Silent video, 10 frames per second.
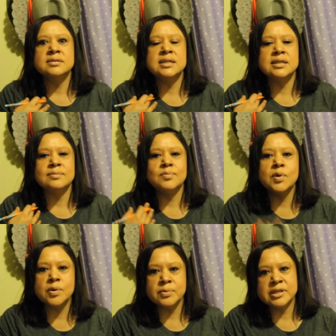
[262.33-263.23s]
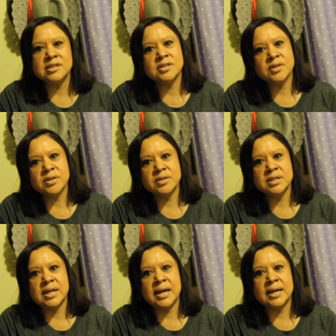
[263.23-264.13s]
did more
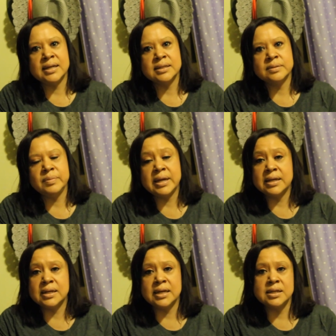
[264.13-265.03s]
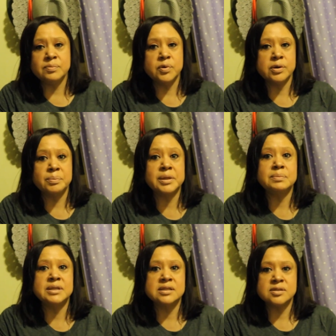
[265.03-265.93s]
research and made any more
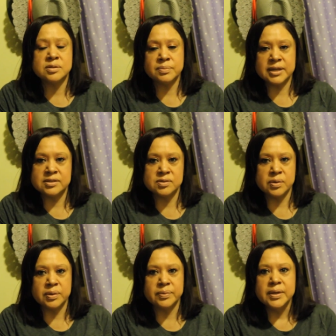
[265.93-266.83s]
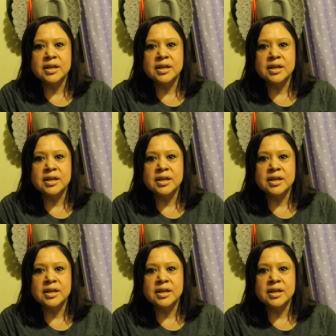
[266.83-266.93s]
amendments to my soil.